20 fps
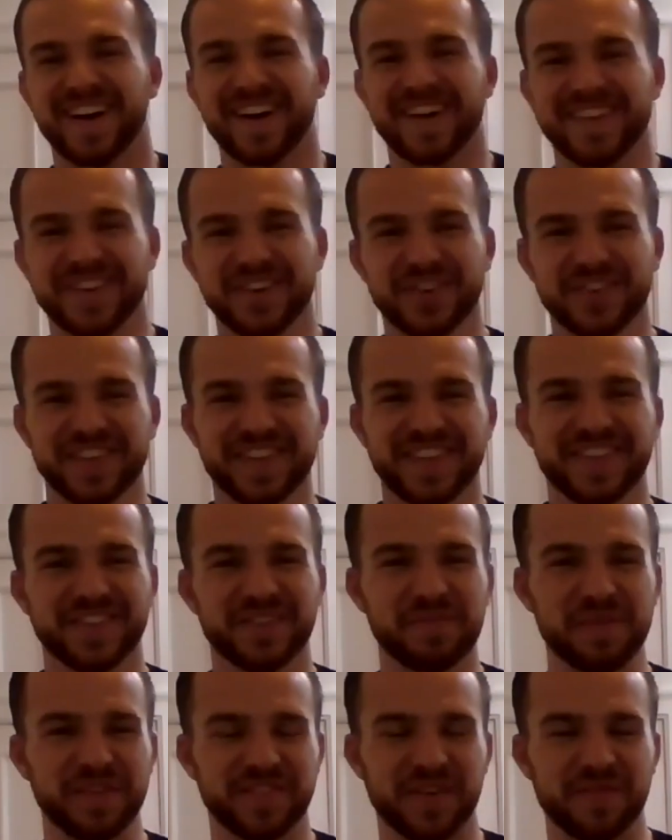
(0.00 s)
Usually this
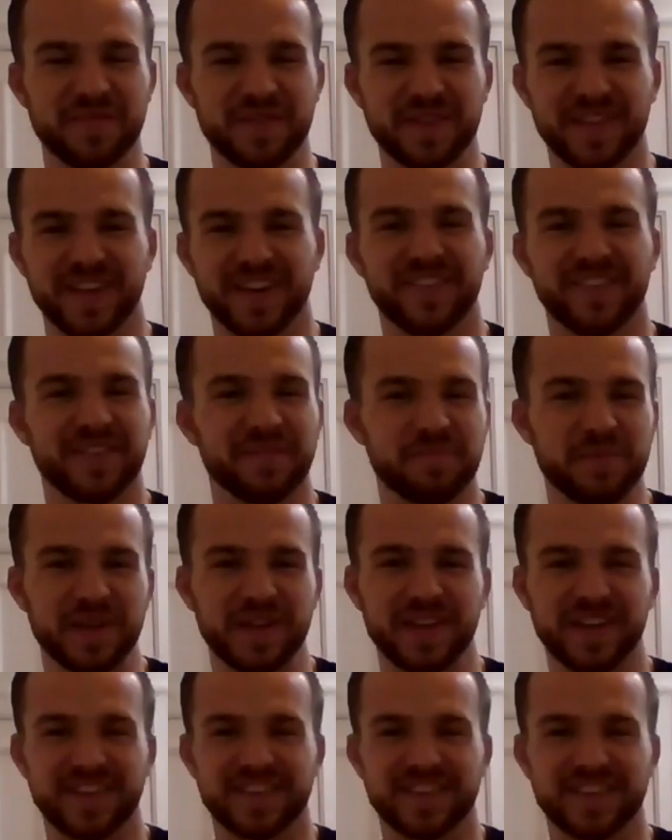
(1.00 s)
would be something that would
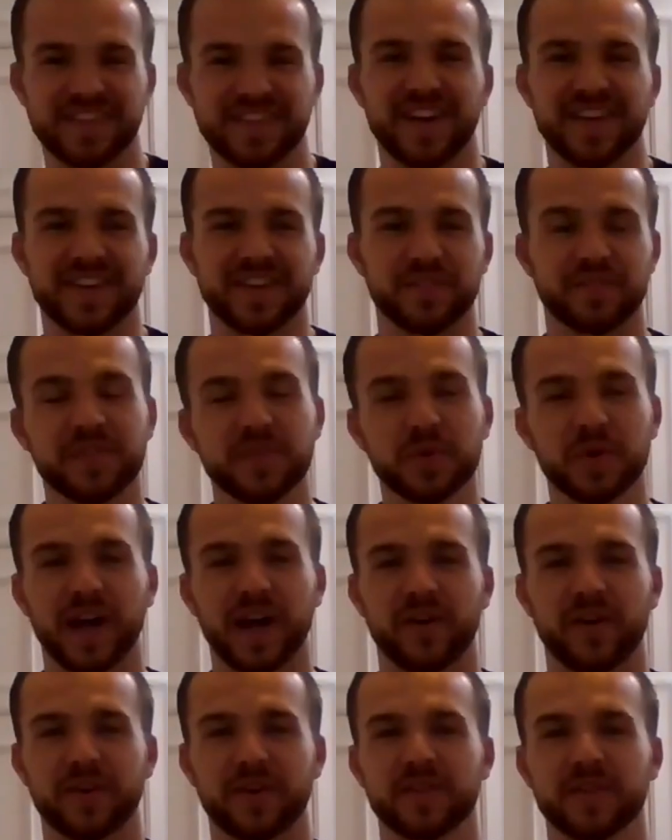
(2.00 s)
be taught in a few
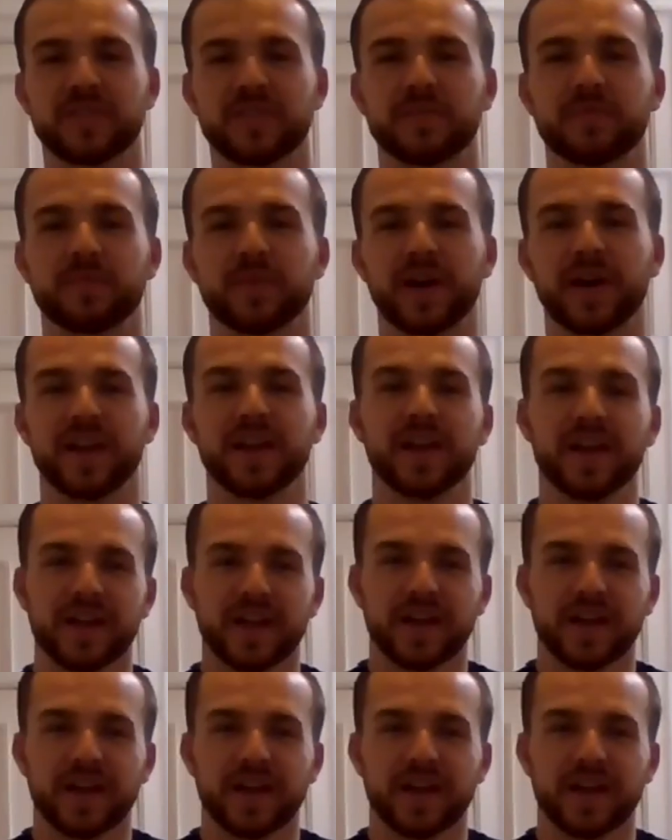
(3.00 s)
hours, but